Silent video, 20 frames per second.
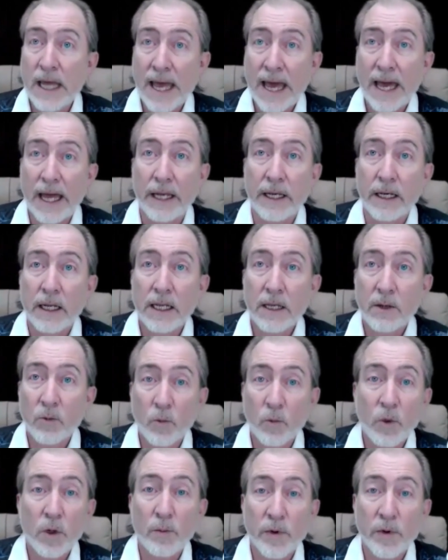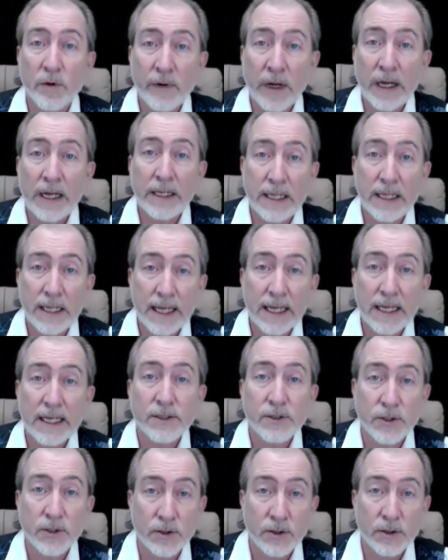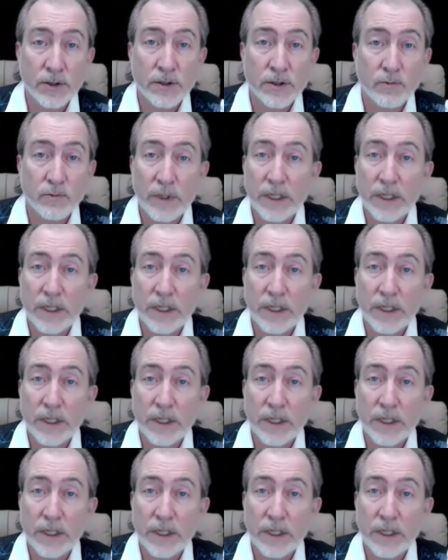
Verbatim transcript: that. It will provide the answers,